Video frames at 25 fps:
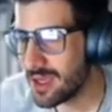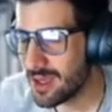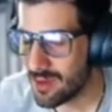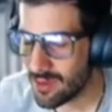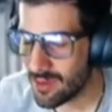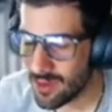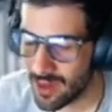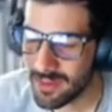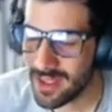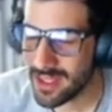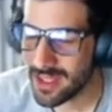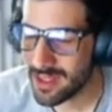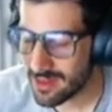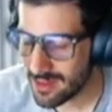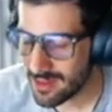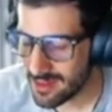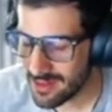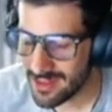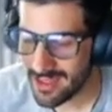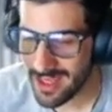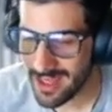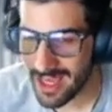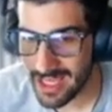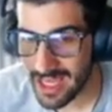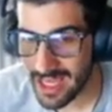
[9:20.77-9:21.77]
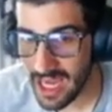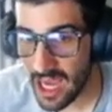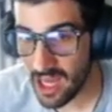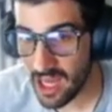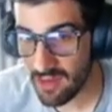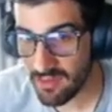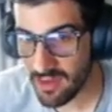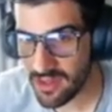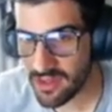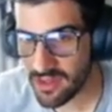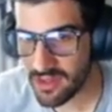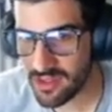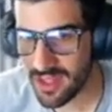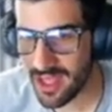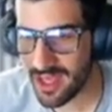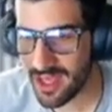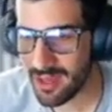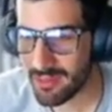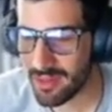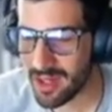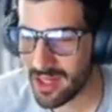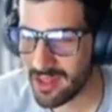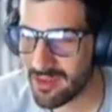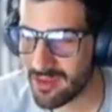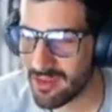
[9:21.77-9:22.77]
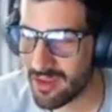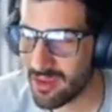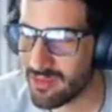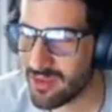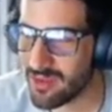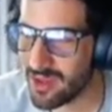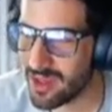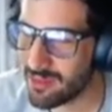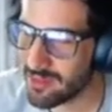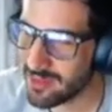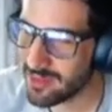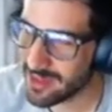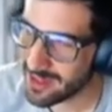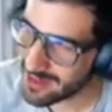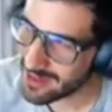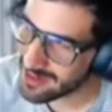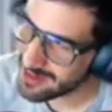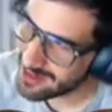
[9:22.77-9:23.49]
I mean, I kind of understand, but at the same time, like,